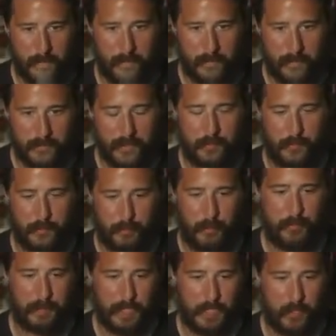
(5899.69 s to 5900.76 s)
It's because we're supposed
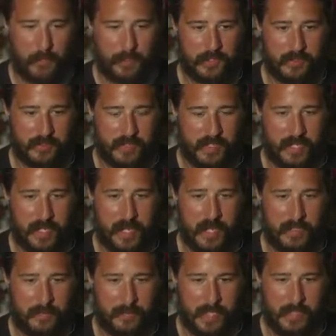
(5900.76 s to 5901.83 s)
to be in Oceanside, not
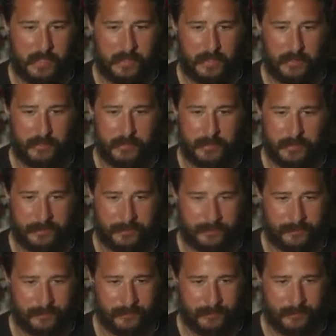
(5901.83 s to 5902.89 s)
Alameda.
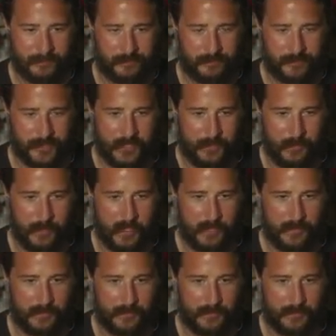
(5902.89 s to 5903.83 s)
That's why.